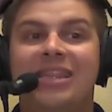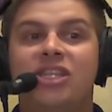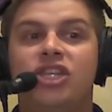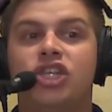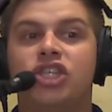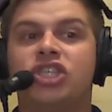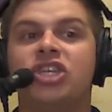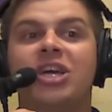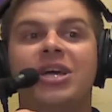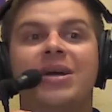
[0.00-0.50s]

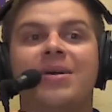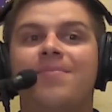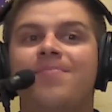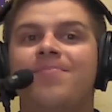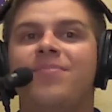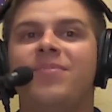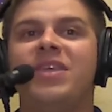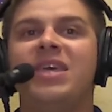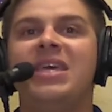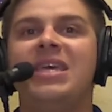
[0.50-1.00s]
just
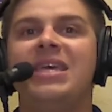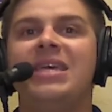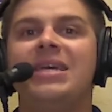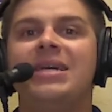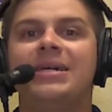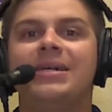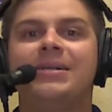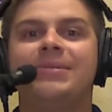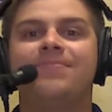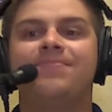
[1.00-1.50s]
the
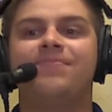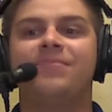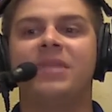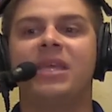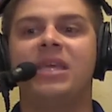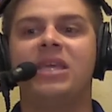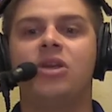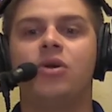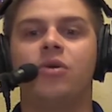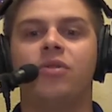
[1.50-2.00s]

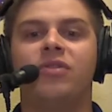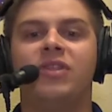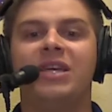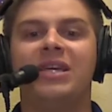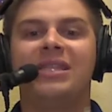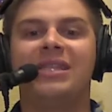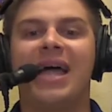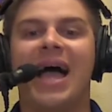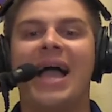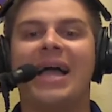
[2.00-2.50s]

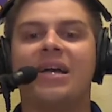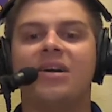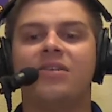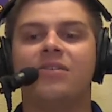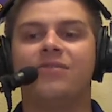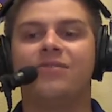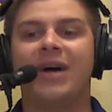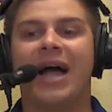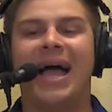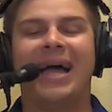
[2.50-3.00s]
lack
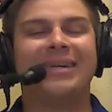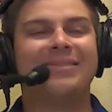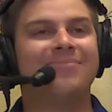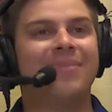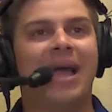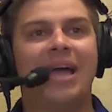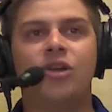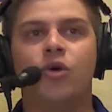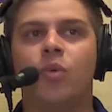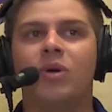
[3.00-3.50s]
of,
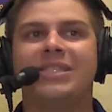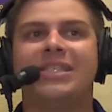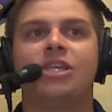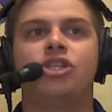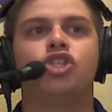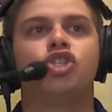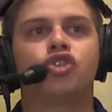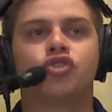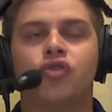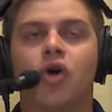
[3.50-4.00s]
I don't want to say
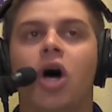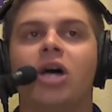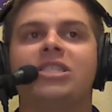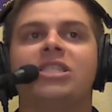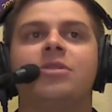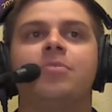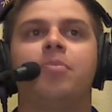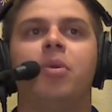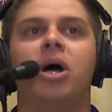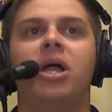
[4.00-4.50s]

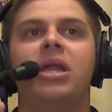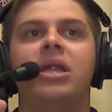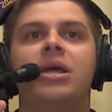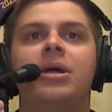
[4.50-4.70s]
trust, but